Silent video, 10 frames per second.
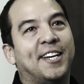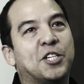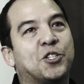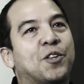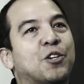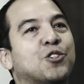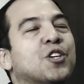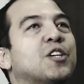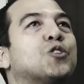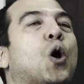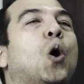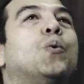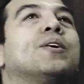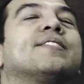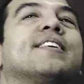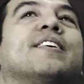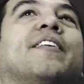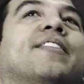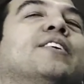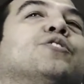So there's, there's always, there, uh,
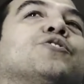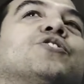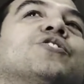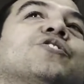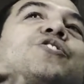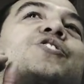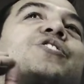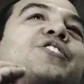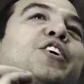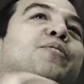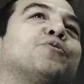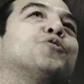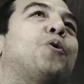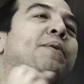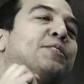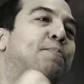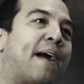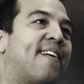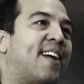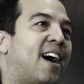there's so, so much
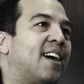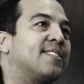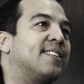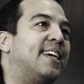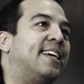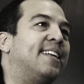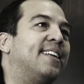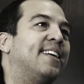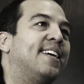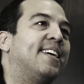paradox in,